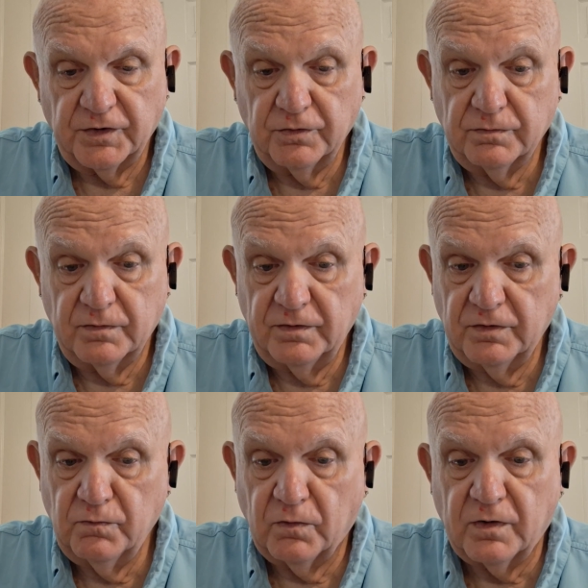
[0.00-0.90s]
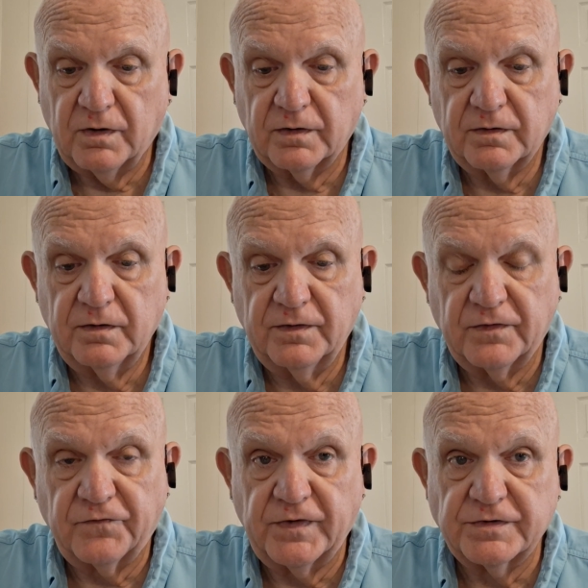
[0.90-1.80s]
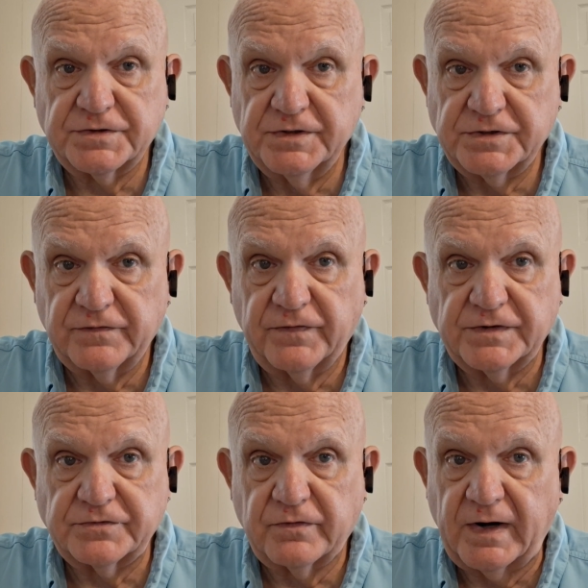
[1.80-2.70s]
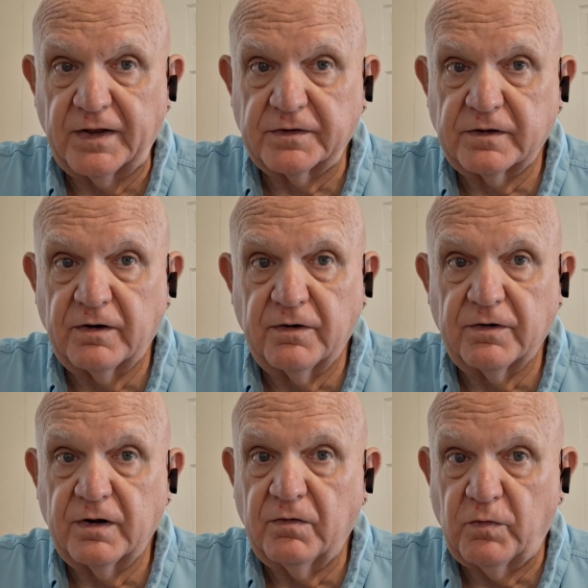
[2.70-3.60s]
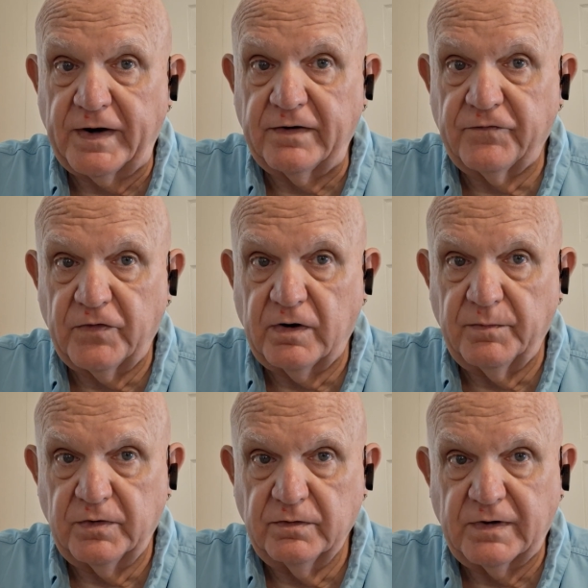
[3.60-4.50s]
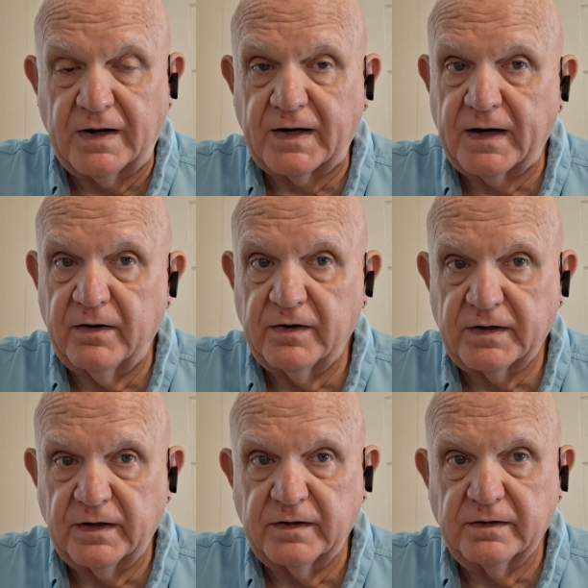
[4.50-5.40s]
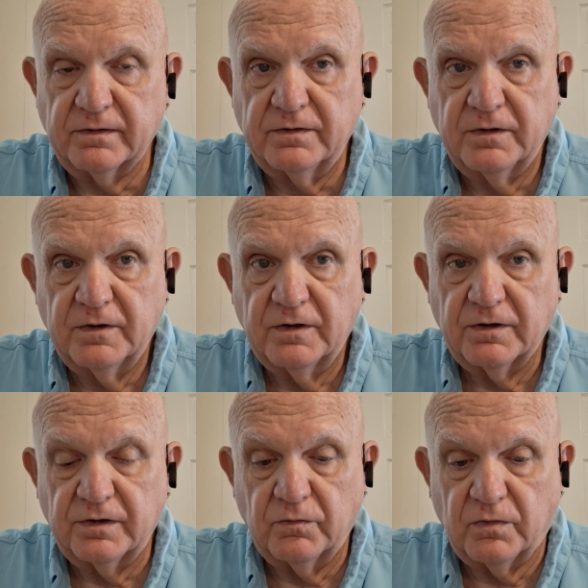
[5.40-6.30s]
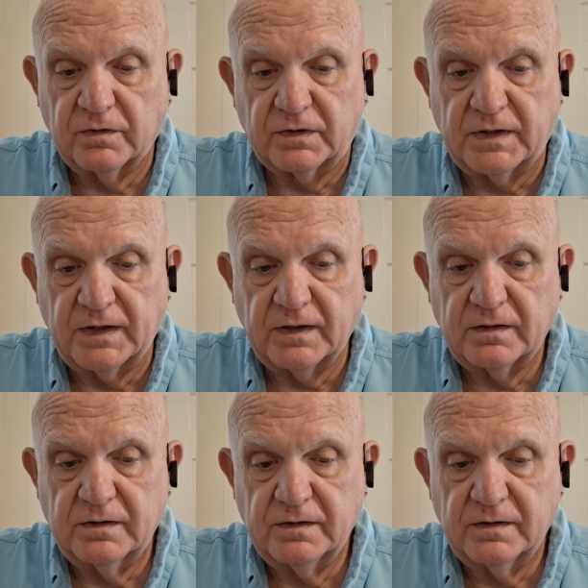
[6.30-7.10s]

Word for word: you you want the fierceness of his wrath turned away from you. I guarantee you, you want that.